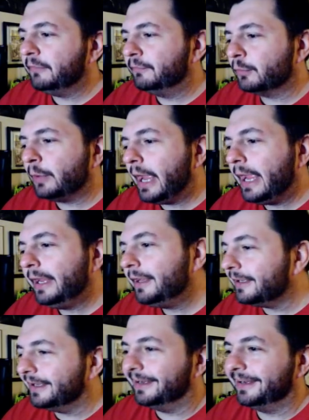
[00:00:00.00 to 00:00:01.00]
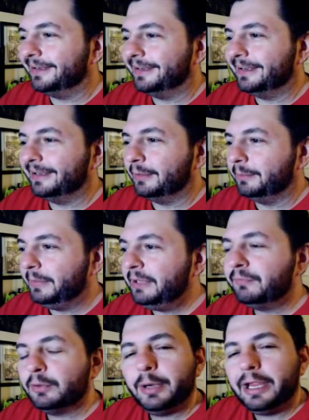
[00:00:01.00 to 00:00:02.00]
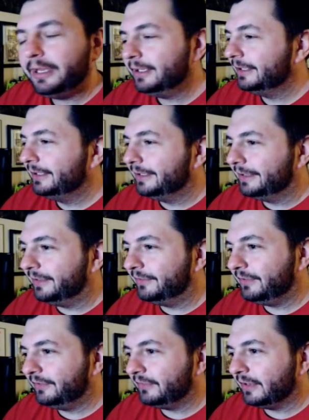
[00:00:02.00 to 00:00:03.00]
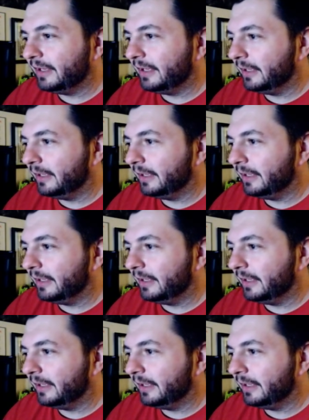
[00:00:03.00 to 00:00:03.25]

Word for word: foray, uh, uh, me foray this is an